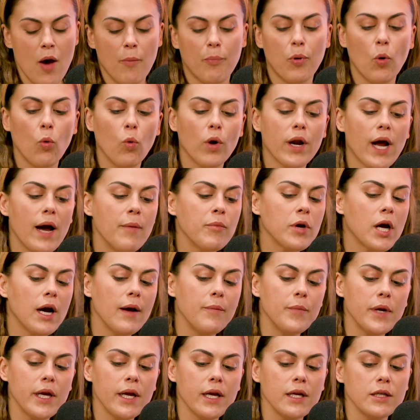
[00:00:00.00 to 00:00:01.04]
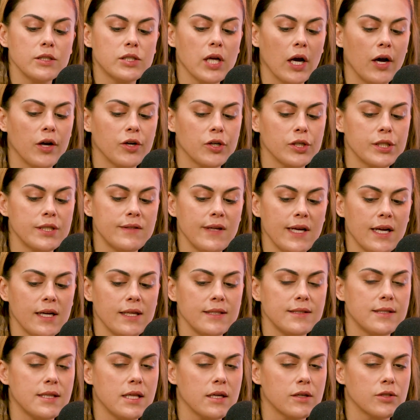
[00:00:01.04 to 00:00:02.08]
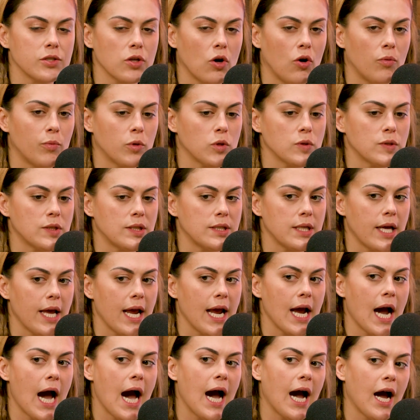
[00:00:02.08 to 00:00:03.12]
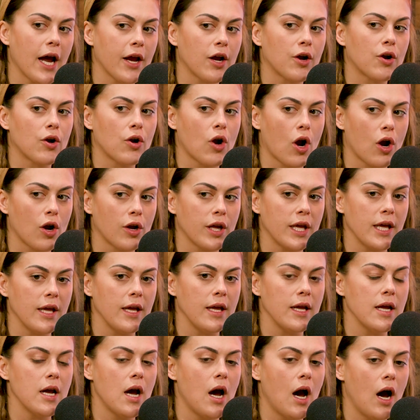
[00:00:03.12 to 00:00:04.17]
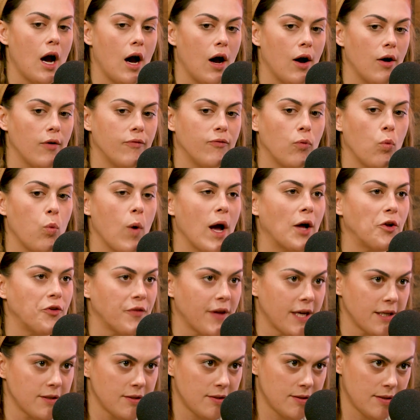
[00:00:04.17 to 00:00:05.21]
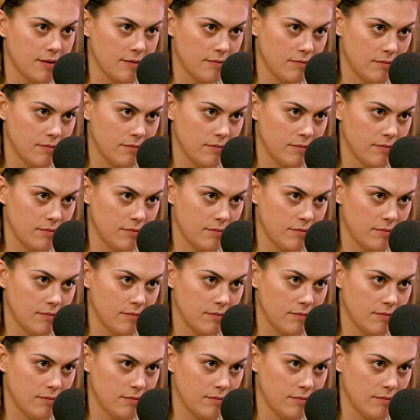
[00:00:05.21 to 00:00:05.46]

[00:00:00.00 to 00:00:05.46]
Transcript: But what I'm coming to understand is there's almost a hierarchy of wellness,